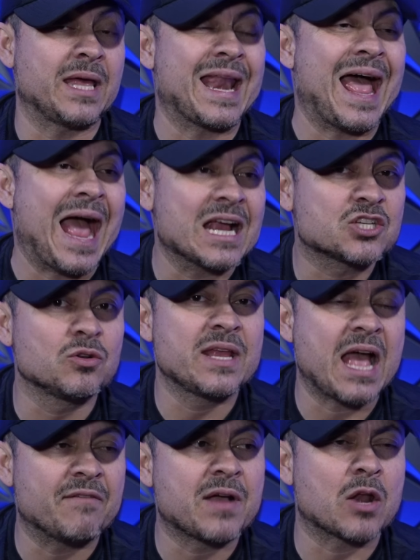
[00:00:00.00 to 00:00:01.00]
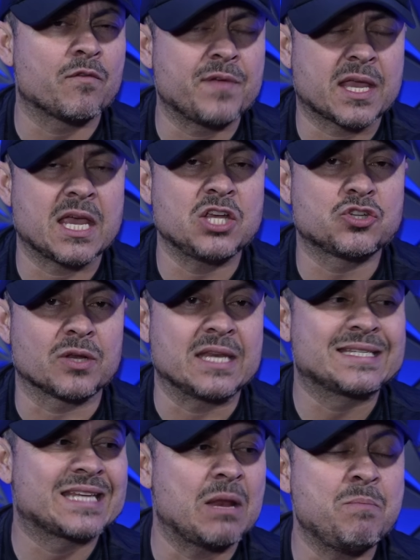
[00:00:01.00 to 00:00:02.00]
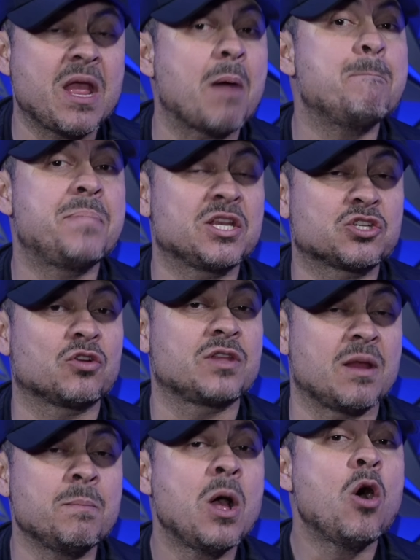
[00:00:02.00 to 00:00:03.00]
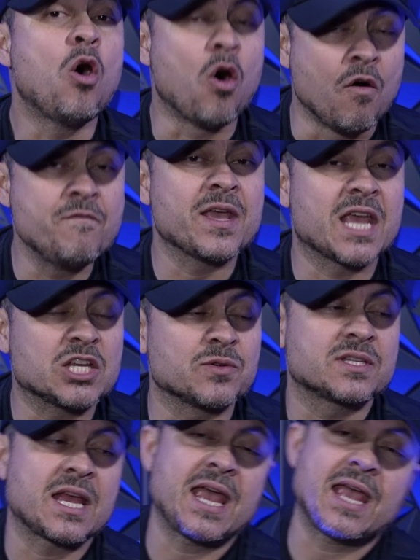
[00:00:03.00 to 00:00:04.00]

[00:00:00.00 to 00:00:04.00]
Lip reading: that actually have gone on vacation and send me a picture of them on vacation and say,